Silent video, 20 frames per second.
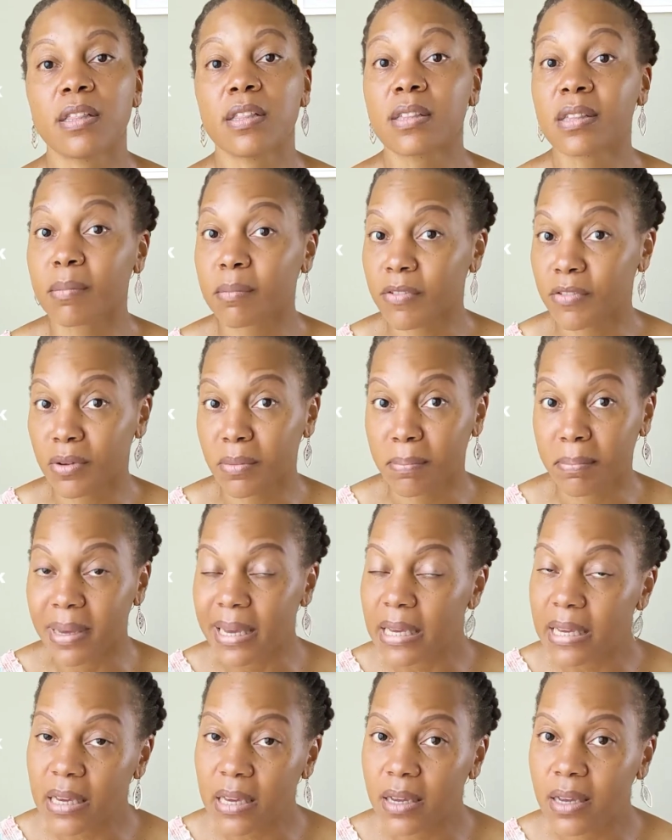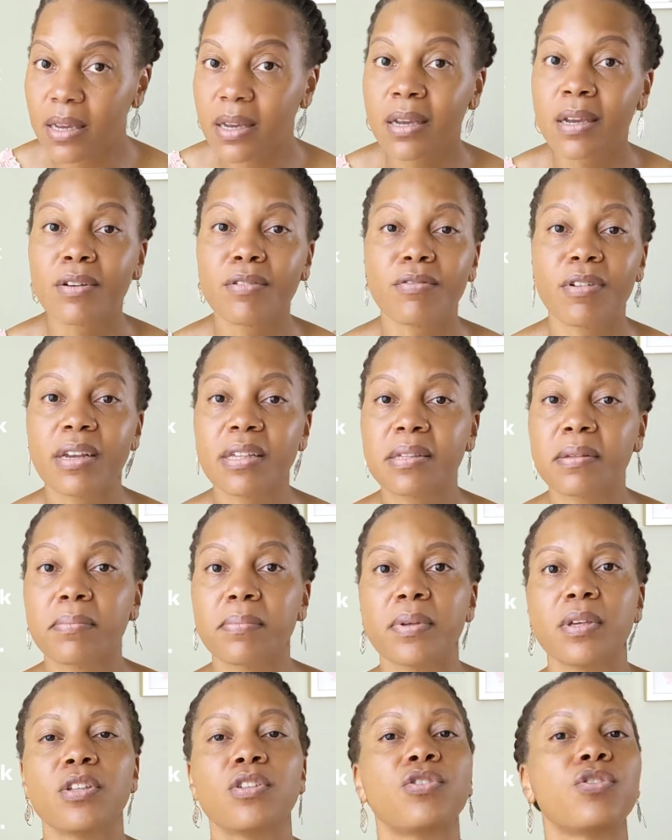some of your baking
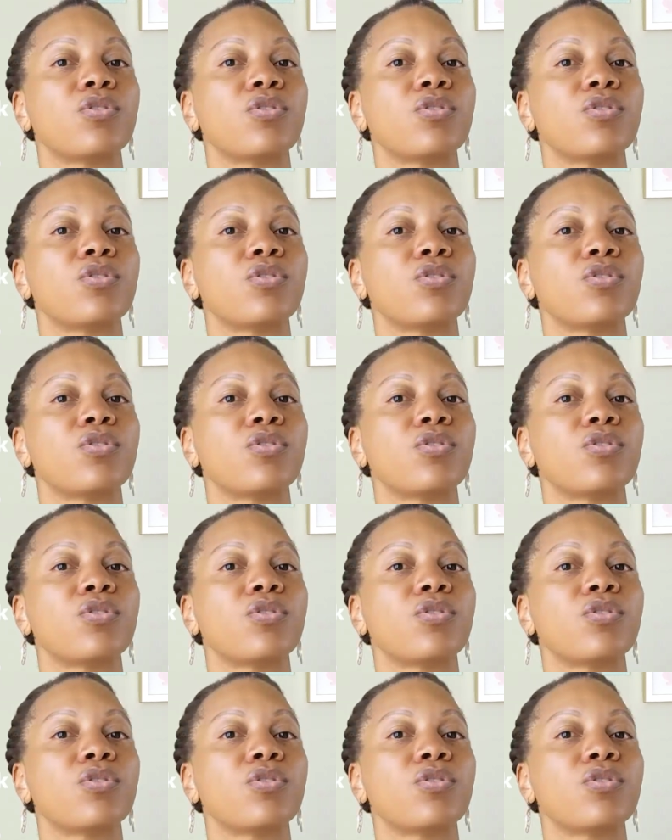recipes.